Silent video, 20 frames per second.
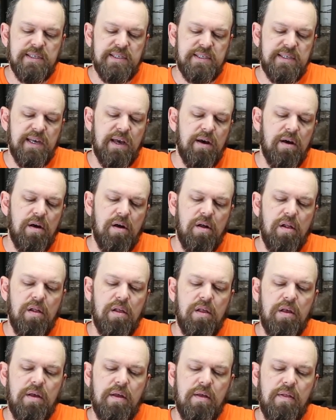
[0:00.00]

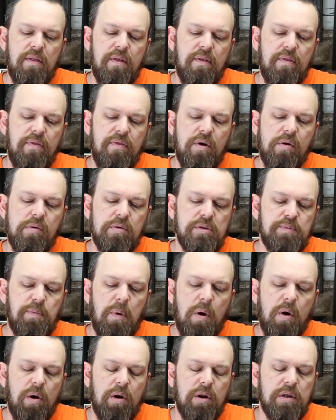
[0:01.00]
sell those
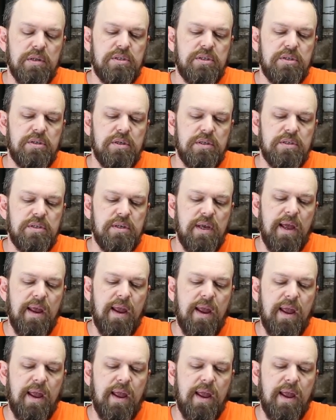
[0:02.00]
parts.